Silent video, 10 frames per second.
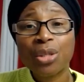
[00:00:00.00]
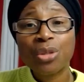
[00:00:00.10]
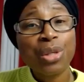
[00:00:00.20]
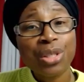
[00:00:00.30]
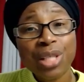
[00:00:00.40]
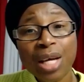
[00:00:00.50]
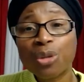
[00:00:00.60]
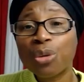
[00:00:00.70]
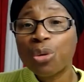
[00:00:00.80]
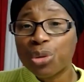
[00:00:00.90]
So he
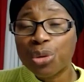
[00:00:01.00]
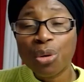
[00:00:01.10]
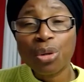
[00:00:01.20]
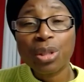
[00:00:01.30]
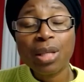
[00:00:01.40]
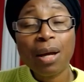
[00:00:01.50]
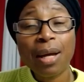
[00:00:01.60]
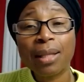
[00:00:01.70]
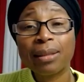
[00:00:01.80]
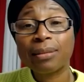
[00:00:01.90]
said, close your
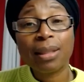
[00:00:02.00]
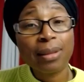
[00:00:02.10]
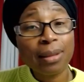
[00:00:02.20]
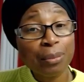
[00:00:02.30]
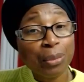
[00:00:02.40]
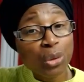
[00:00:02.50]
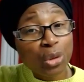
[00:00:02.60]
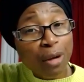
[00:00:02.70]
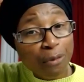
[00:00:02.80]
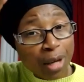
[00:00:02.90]
uh, uh,
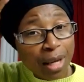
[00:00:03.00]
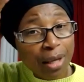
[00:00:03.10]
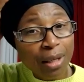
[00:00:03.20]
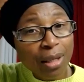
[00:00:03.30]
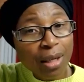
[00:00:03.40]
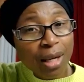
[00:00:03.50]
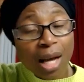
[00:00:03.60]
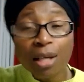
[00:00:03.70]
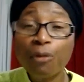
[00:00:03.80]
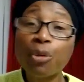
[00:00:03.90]
put a veil.
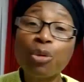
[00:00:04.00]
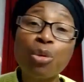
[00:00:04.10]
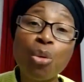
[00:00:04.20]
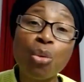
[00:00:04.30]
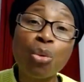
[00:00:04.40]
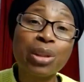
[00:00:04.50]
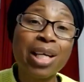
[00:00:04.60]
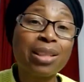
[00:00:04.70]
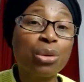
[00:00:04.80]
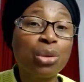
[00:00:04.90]
And if you know
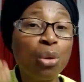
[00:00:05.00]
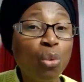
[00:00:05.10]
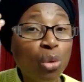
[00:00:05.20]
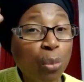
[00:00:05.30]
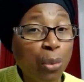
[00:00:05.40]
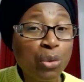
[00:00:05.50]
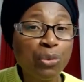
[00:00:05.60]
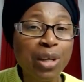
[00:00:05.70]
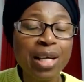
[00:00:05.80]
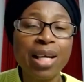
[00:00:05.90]
that you don't want to put
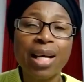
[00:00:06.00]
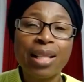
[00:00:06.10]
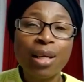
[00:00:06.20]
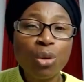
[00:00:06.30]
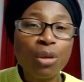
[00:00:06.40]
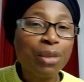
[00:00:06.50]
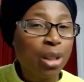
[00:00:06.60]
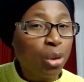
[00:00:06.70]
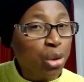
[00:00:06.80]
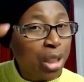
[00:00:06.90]
veil, the word of
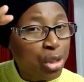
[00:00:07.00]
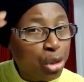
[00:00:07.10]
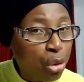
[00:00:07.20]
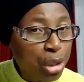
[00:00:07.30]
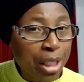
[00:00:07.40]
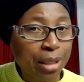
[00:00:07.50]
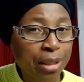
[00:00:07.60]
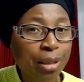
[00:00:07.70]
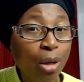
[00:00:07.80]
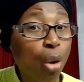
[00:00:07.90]
the Lord says, shun it
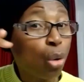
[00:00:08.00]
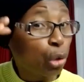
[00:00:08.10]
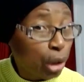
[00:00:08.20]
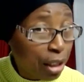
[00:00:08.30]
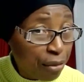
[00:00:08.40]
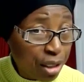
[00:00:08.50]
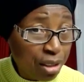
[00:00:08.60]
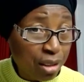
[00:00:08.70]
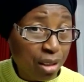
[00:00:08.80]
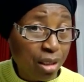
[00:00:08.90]
or shave it.